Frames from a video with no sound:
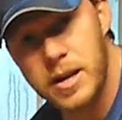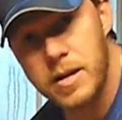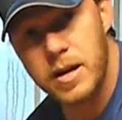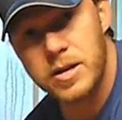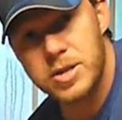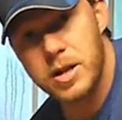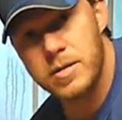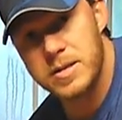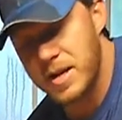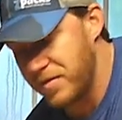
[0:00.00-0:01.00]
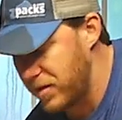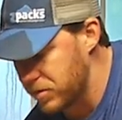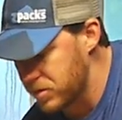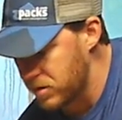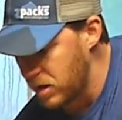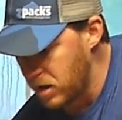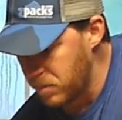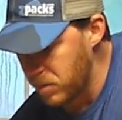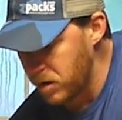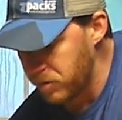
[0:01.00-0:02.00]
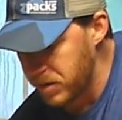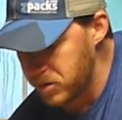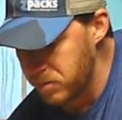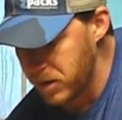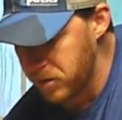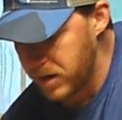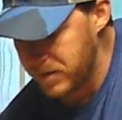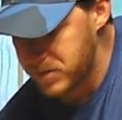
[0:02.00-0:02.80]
to share the same filter, but we do both have